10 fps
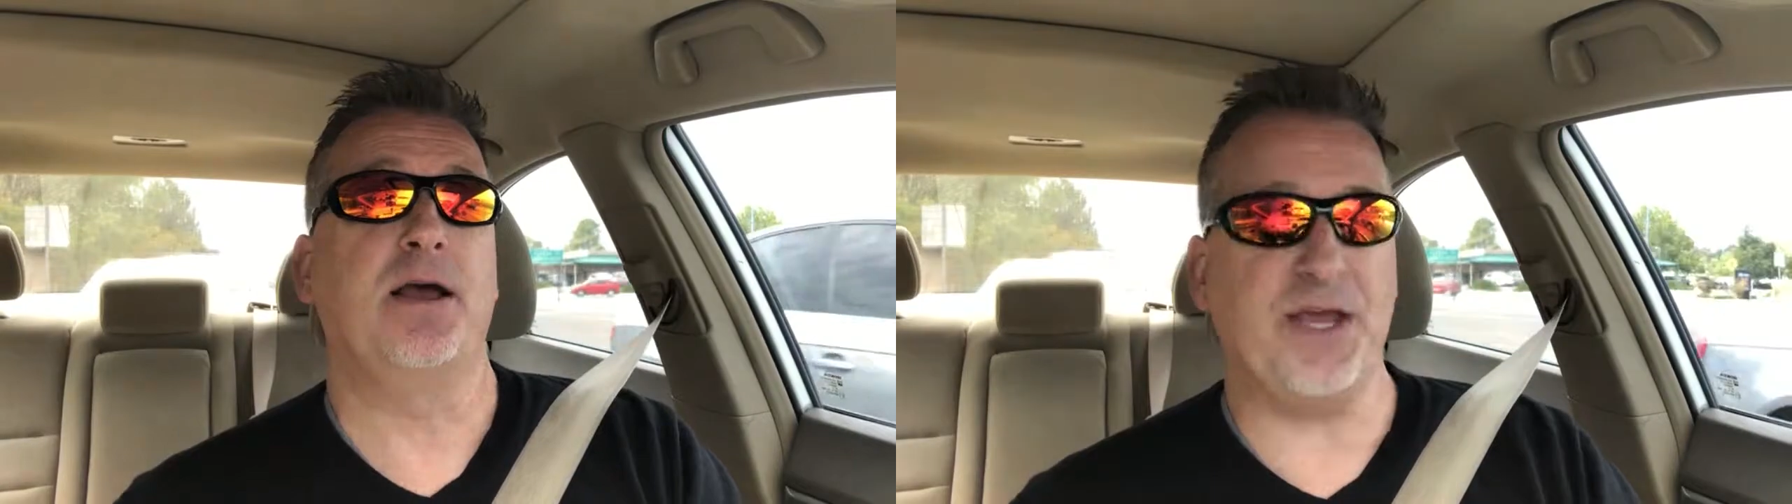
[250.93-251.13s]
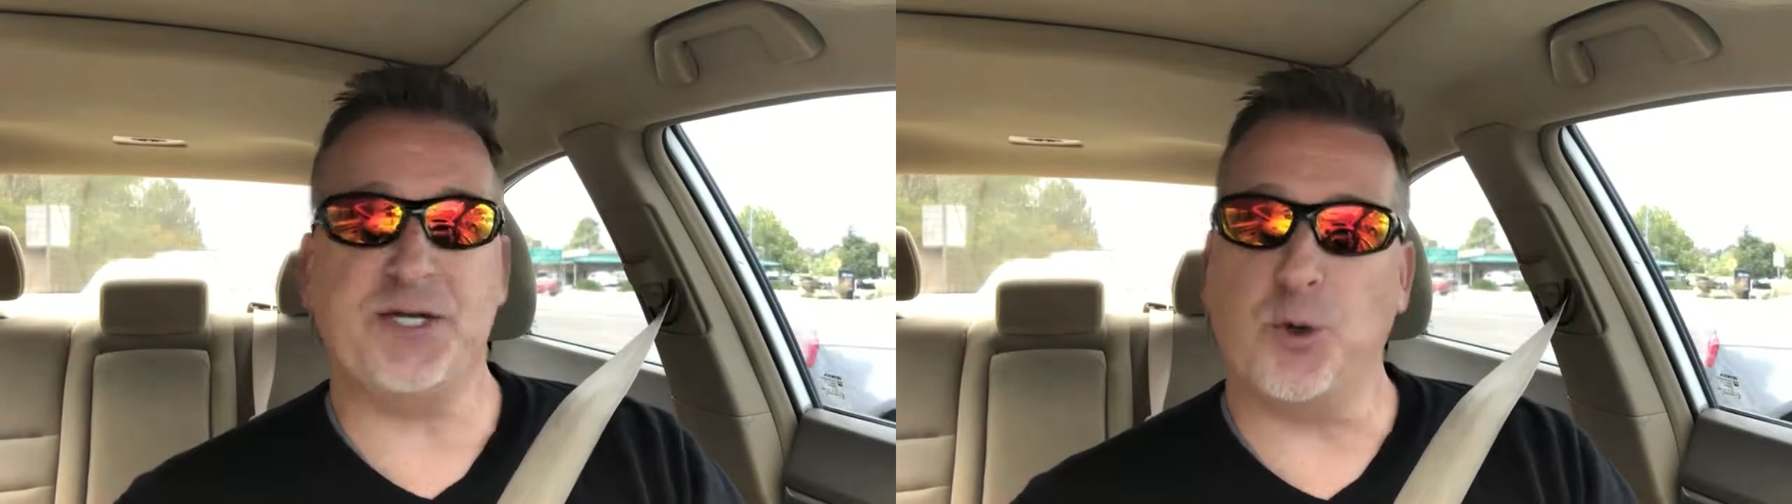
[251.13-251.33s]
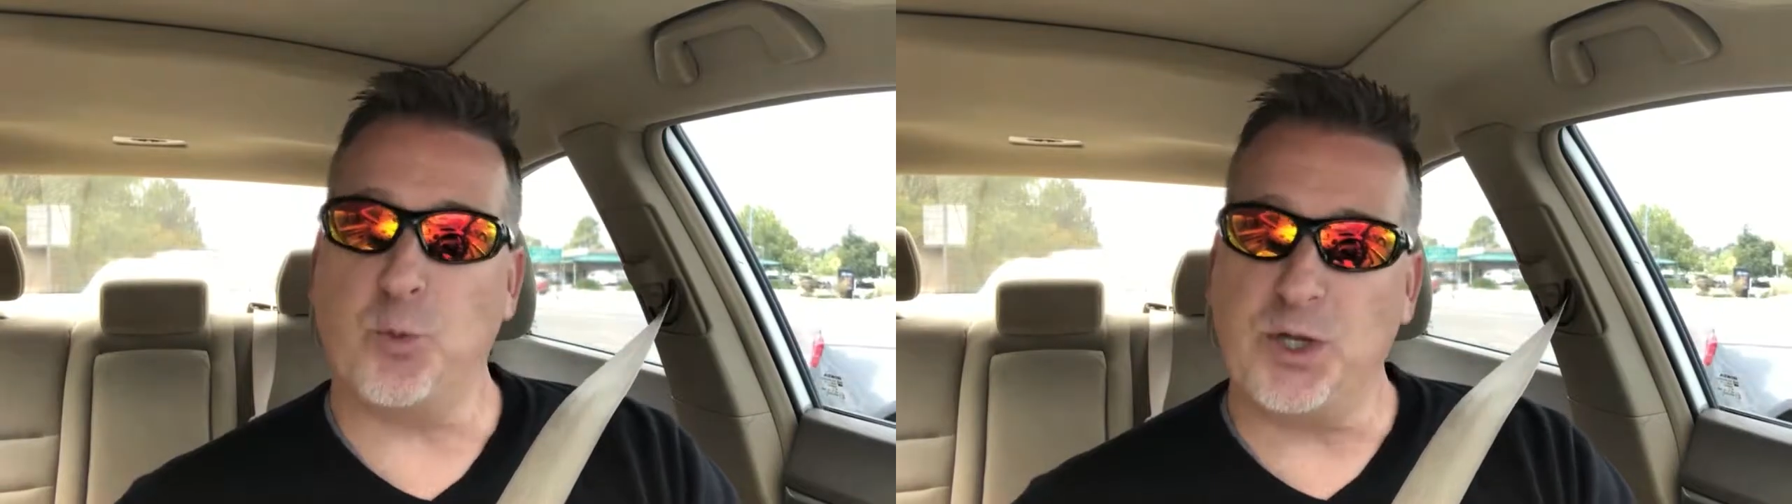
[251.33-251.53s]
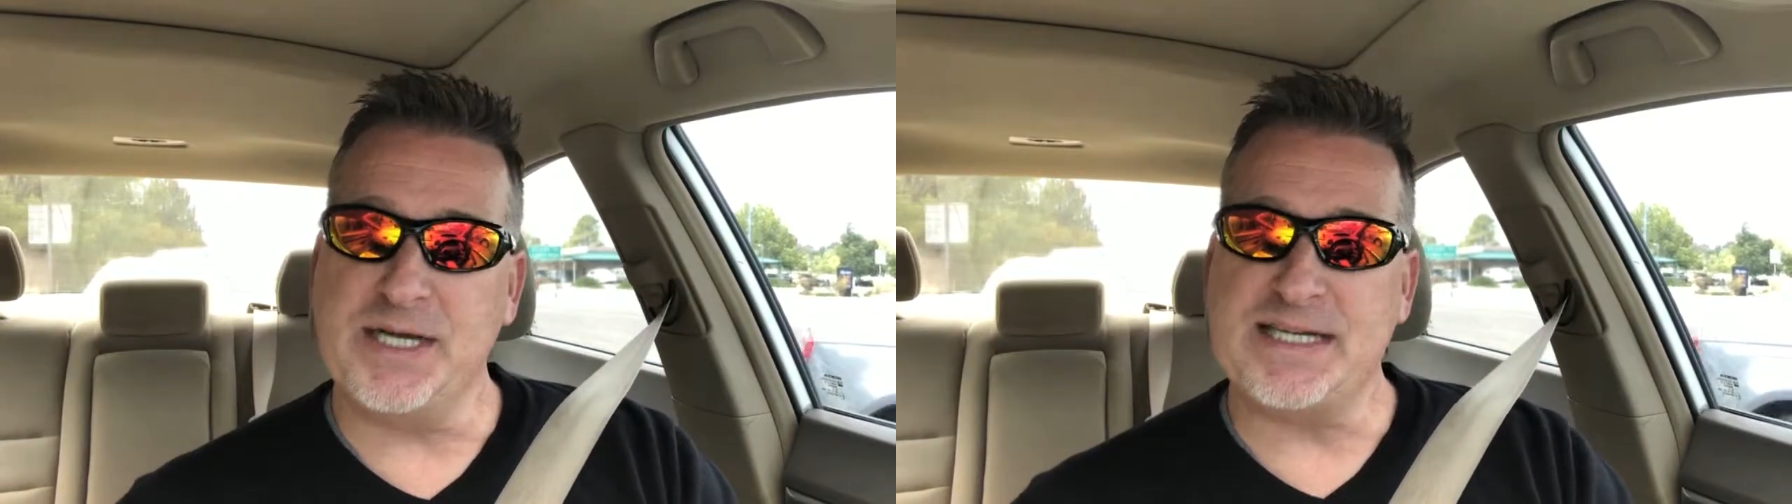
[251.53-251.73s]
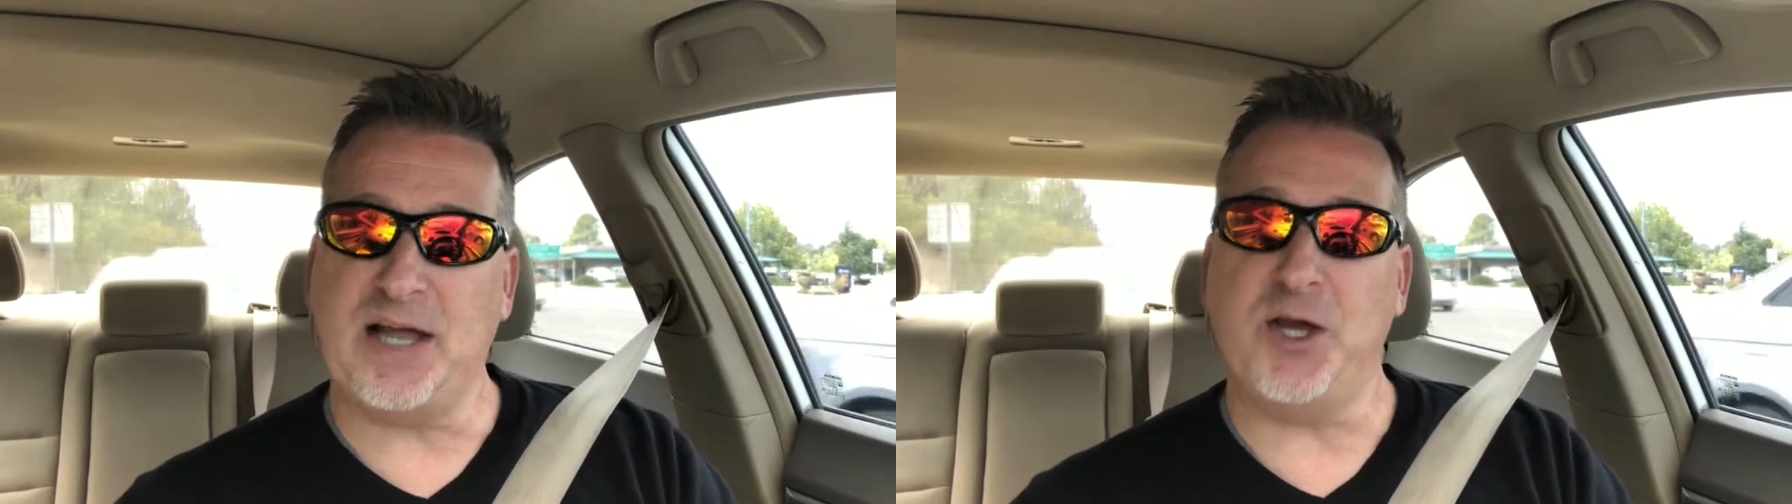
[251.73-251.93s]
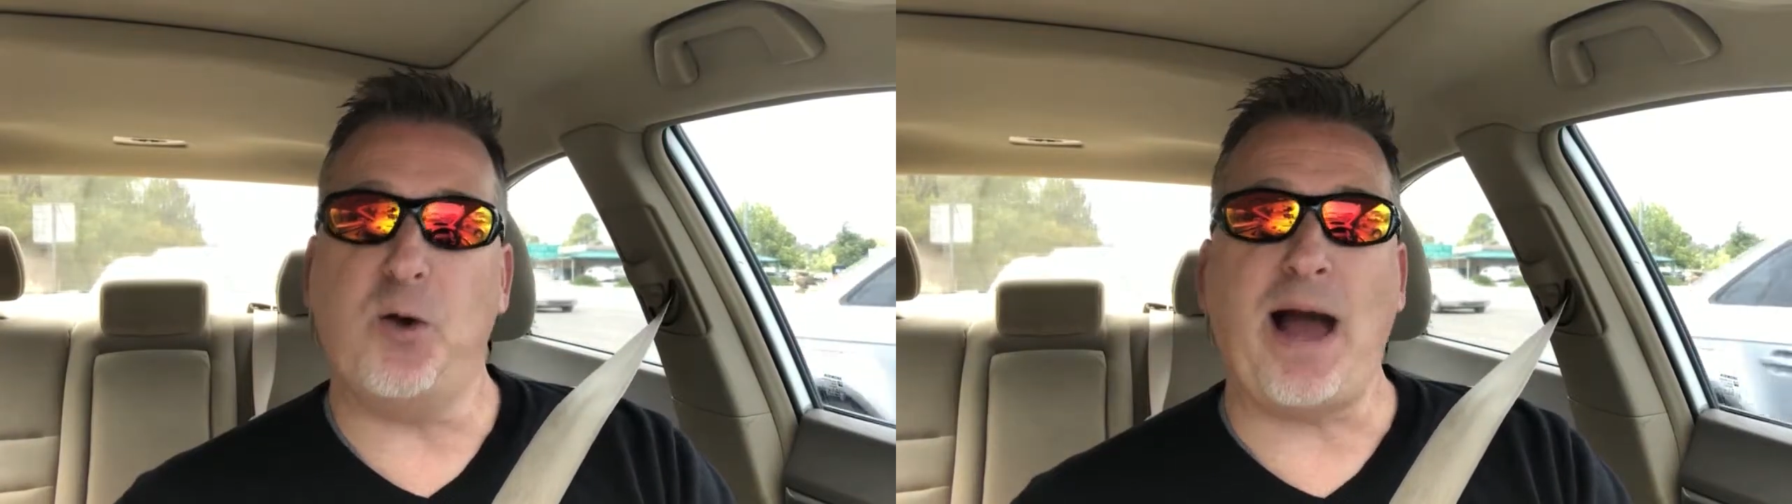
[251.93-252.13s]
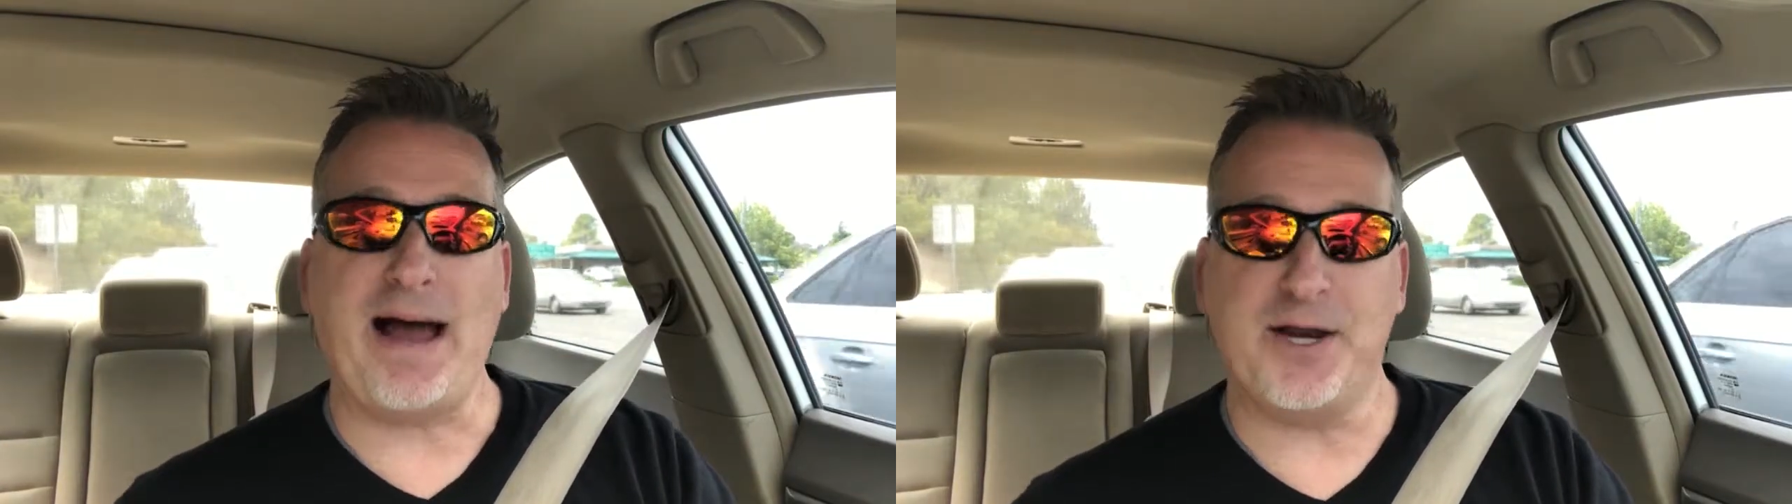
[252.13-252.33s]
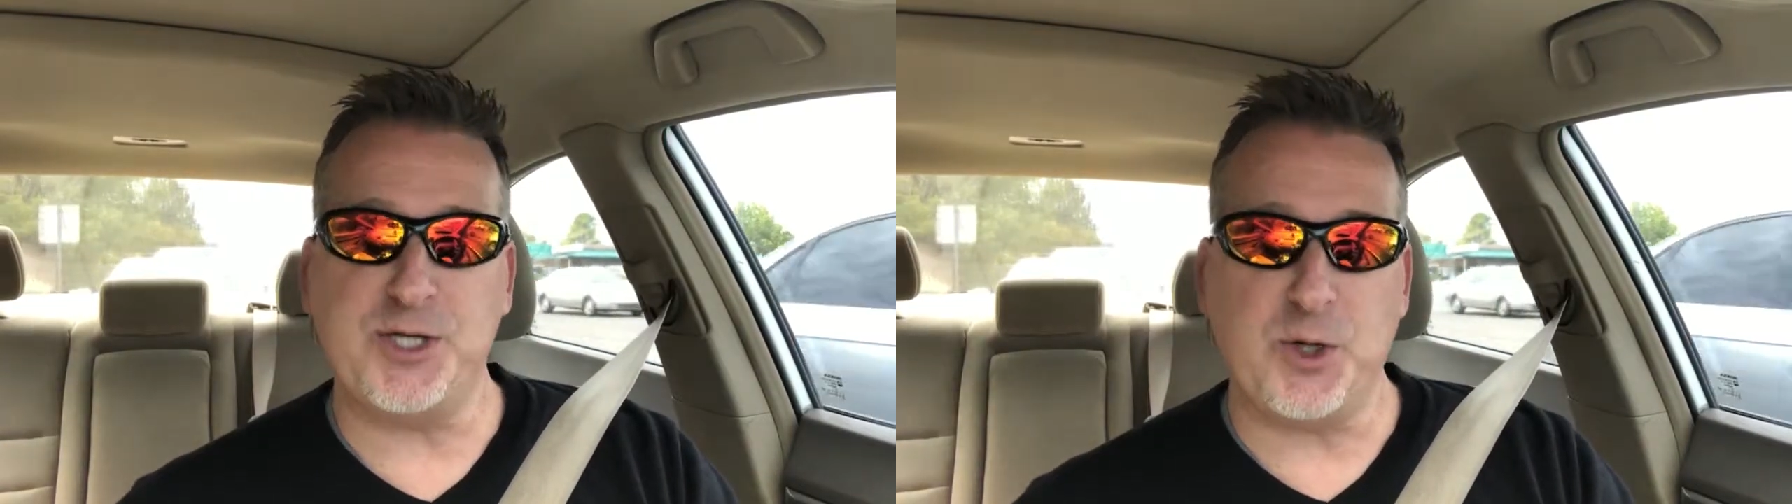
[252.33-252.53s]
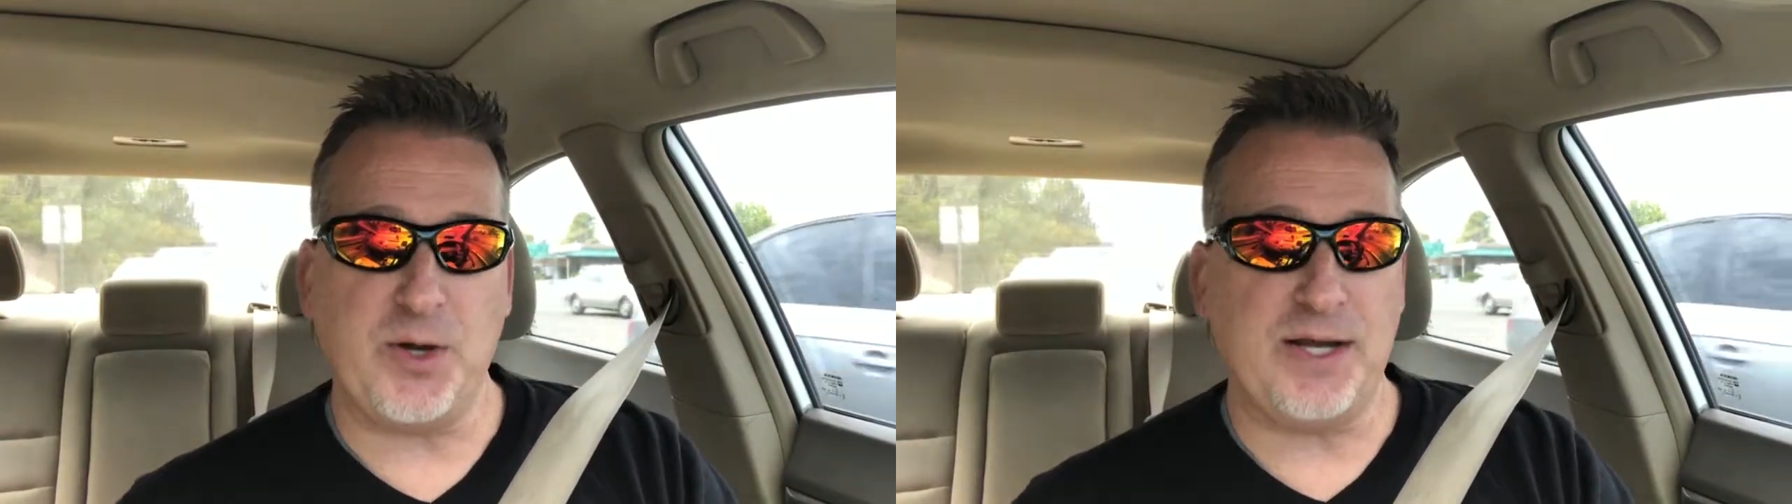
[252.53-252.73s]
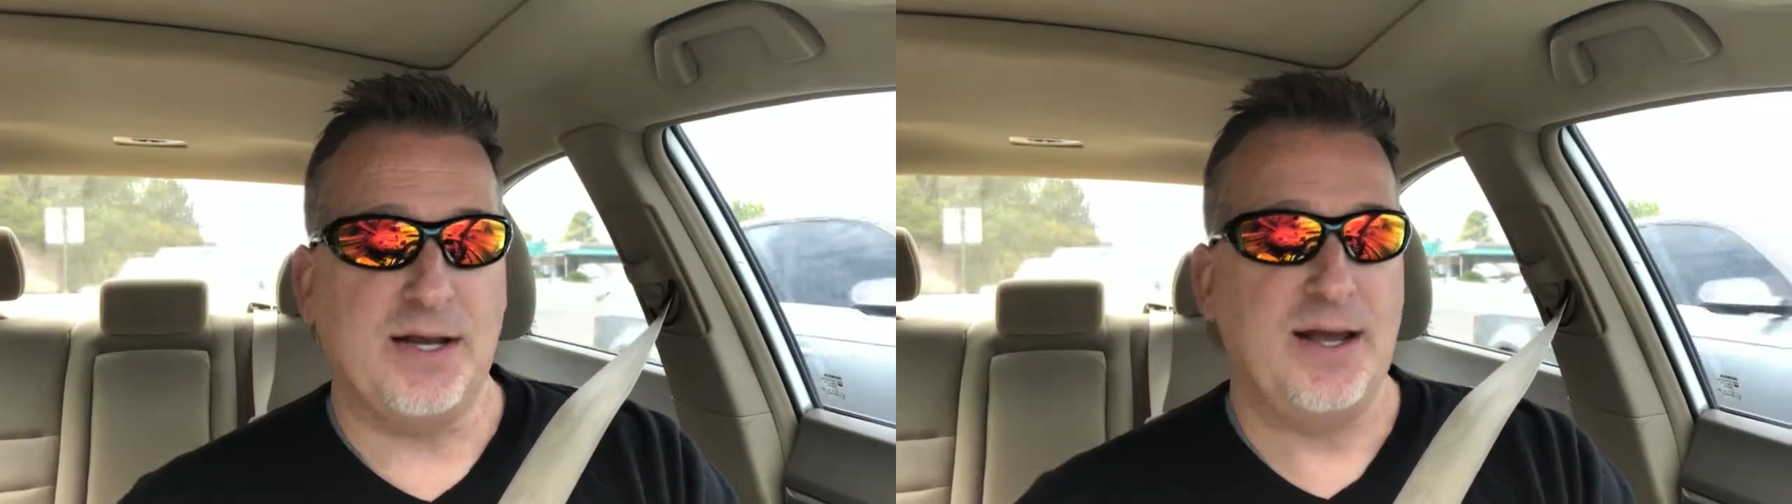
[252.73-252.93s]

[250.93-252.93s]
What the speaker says: They don't really tell you how to do it.